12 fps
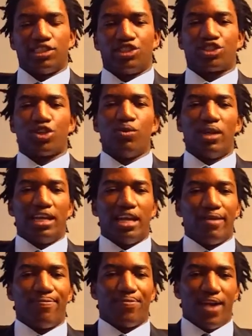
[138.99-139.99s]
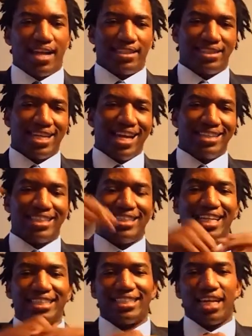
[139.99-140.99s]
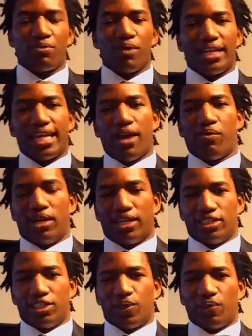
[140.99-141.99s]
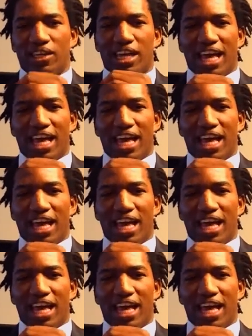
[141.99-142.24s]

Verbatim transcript: the school, and their friends to dictate what they want to do.